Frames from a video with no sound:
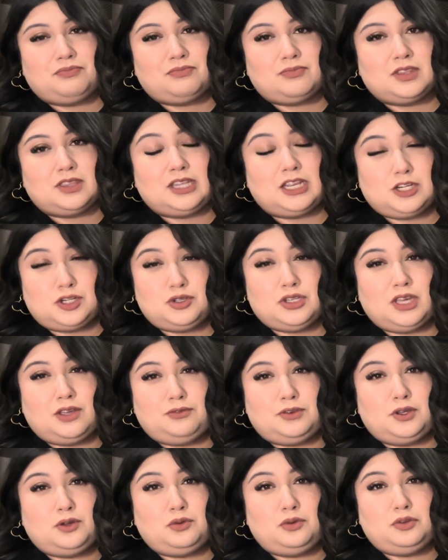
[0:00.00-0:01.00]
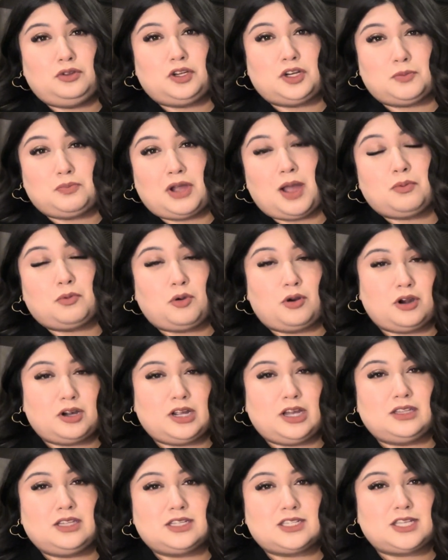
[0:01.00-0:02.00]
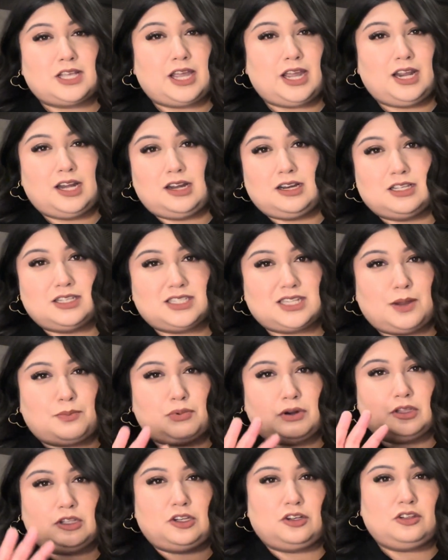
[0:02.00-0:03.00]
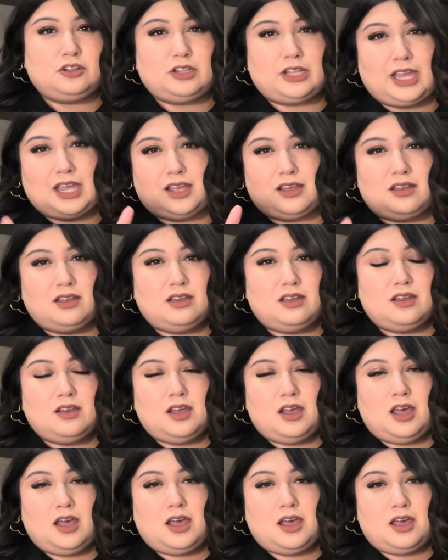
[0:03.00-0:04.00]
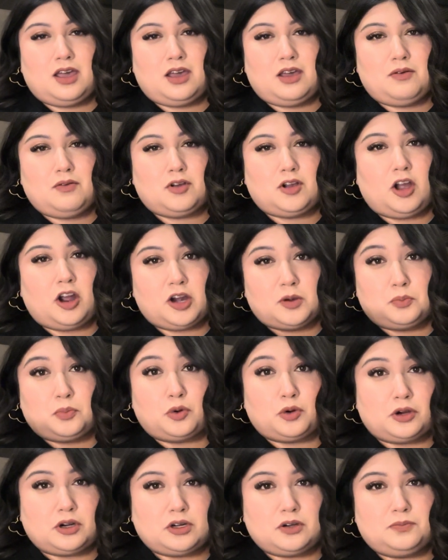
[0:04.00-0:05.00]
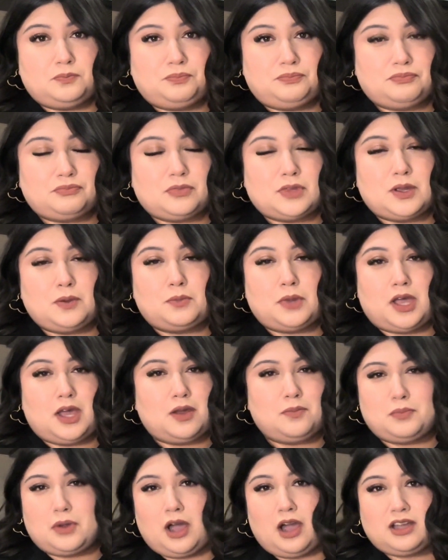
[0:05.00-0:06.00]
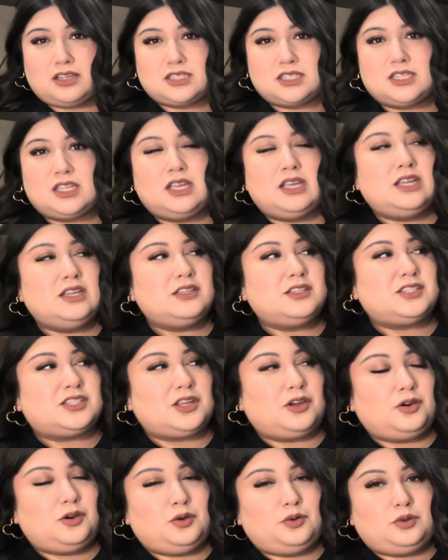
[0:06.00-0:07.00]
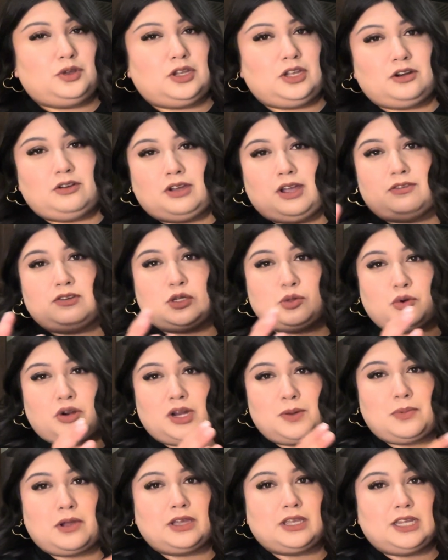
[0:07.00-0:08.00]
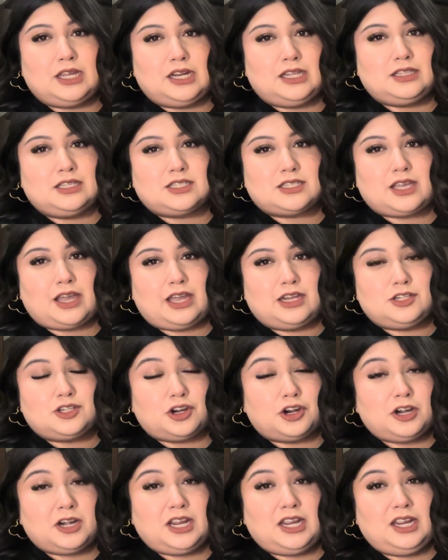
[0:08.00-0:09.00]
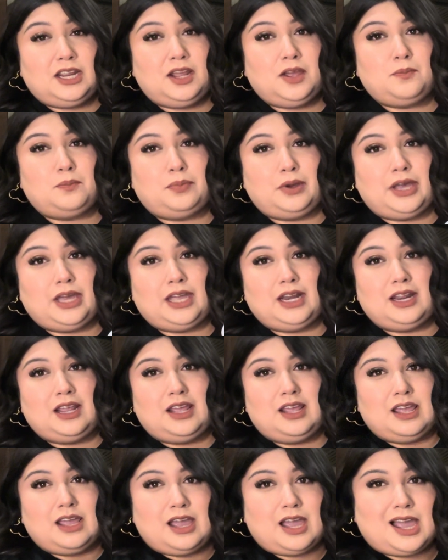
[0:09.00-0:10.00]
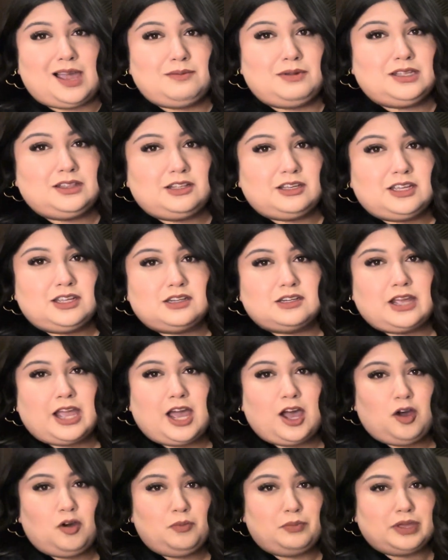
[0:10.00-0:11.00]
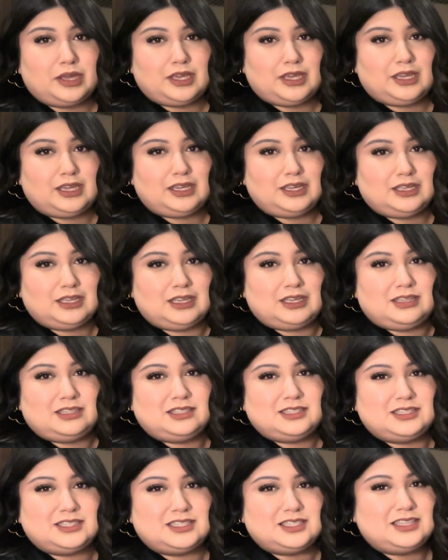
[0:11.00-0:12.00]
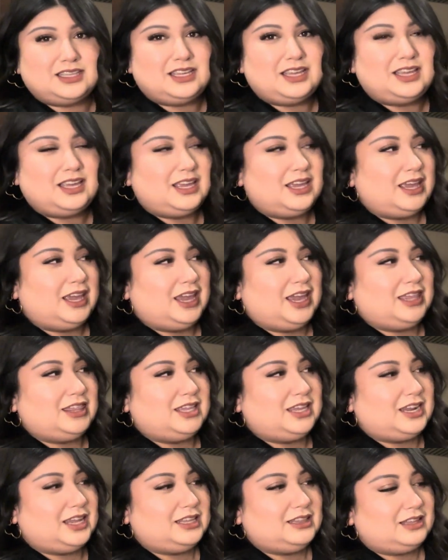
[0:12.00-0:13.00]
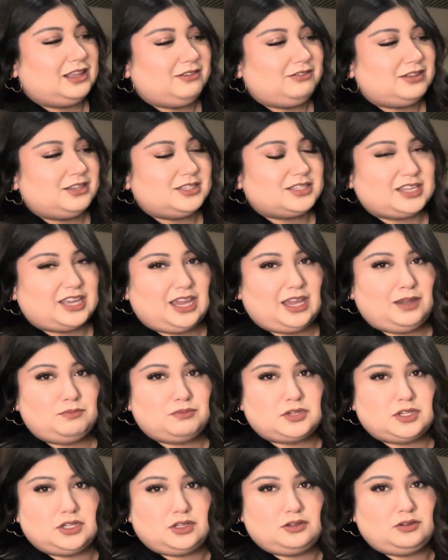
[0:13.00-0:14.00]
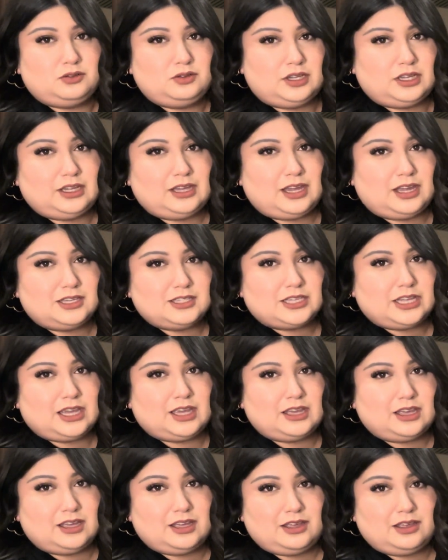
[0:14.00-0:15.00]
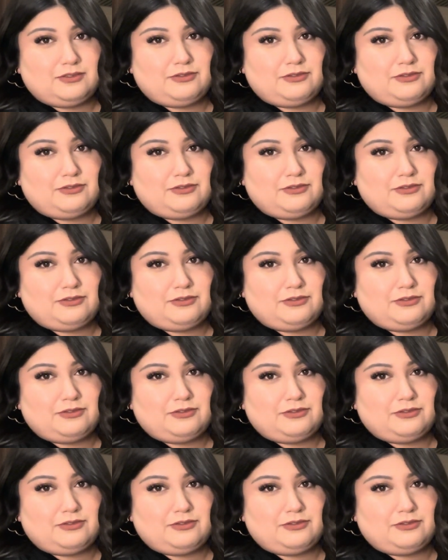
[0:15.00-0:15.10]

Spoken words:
they do give you your popcorn on the side in a separate little like cardboard box, so you don't have to worry about getting this guy dirty. But I mean, look at how big he is. And then I love his cape too. He has like a